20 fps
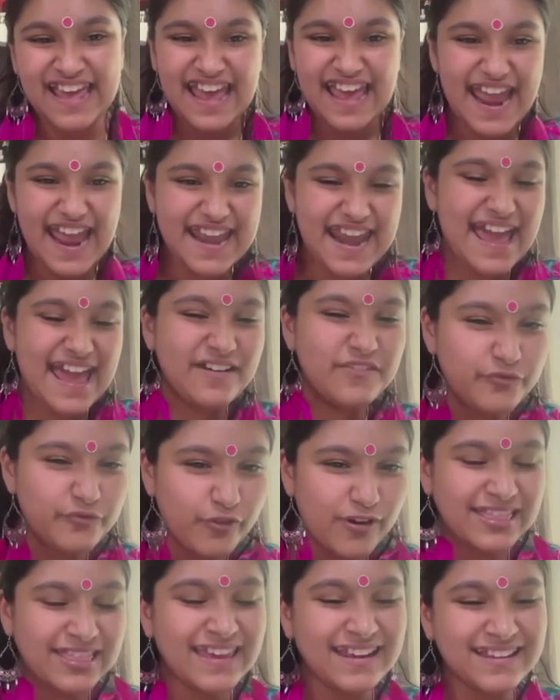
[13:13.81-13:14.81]
And
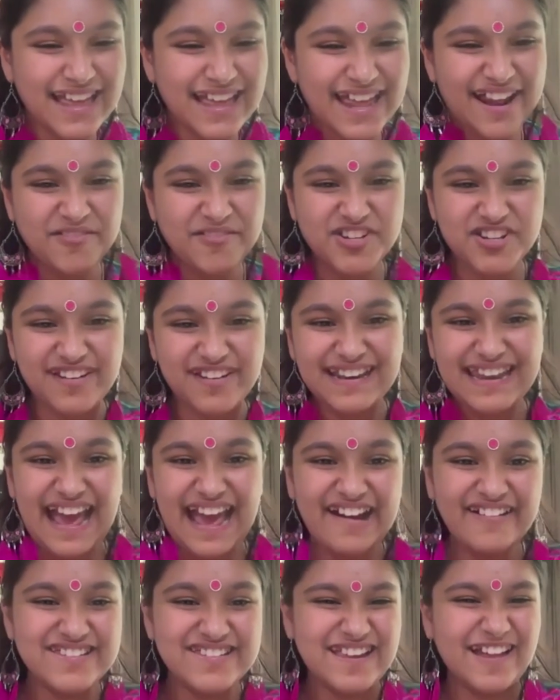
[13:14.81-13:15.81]
everything that I'm doing
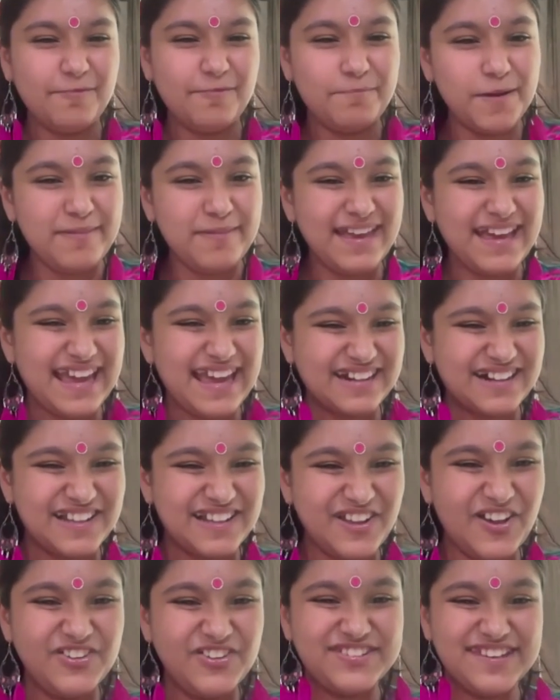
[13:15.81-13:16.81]
now is helping me get
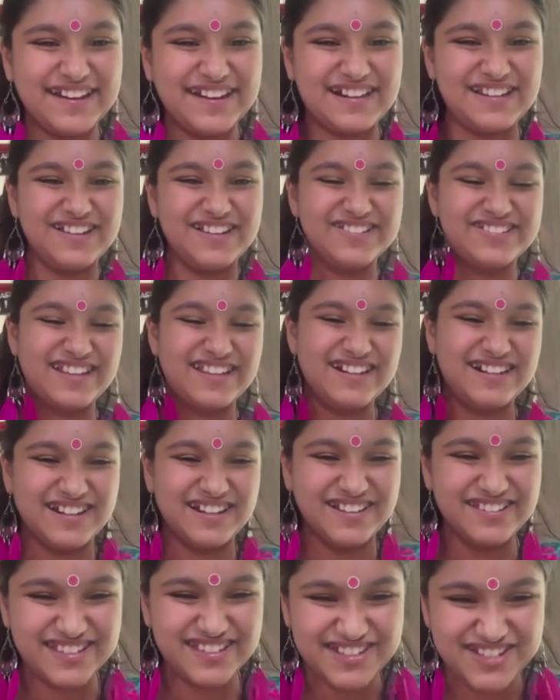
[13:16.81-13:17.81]
closer and closer and
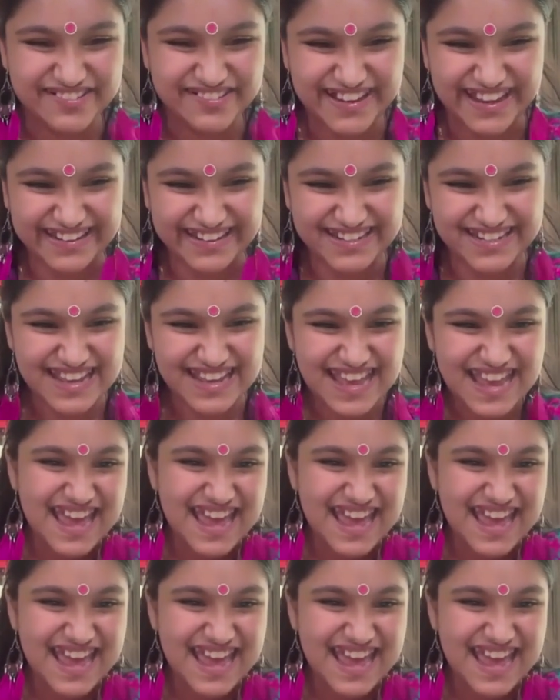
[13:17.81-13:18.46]
closer to it.